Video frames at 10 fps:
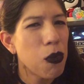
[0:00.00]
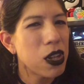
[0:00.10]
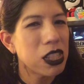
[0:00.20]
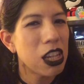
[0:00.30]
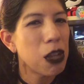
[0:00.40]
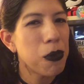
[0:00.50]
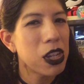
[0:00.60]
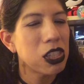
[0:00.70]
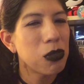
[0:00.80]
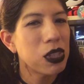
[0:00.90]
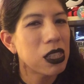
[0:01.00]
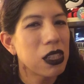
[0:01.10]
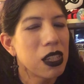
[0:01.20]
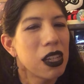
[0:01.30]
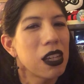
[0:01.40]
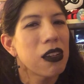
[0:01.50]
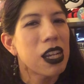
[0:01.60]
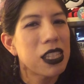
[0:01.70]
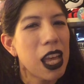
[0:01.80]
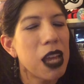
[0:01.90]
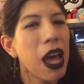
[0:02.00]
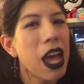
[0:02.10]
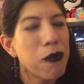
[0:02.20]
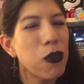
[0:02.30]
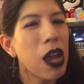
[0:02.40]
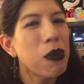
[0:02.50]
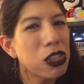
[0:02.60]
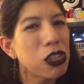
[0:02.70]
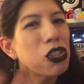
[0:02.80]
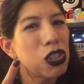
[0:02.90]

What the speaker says: Wars Celebration was, because I went to